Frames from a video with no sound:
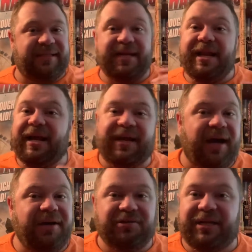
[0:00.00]
The Nick
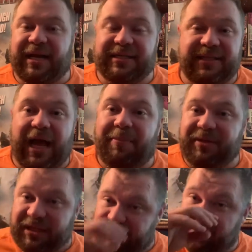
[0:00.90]
Cutter's got to stop
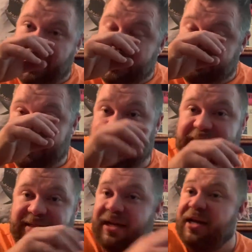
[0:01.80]
with these
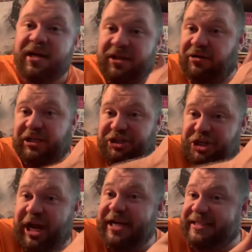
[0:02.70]
flashbacks. There's a
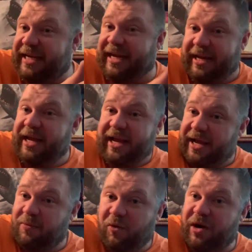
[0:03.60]
chase scene
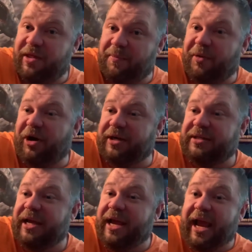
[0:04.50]
in one of the books,
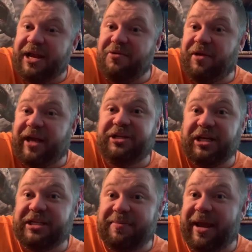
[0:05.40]
and you like,
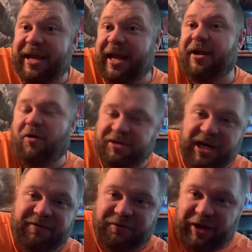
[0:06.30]
does he make it? Oh, let's
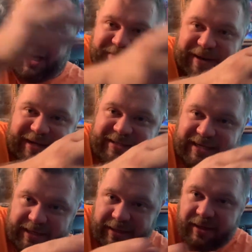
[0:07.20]
have a flashback
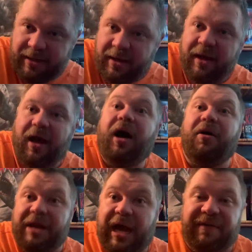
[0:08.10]
scene. Oh,
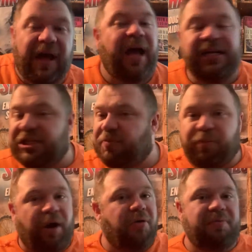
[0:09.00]
now I just
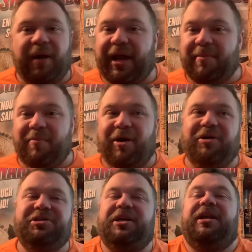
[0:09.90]
broke my
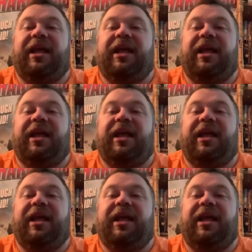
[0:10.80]
immersion.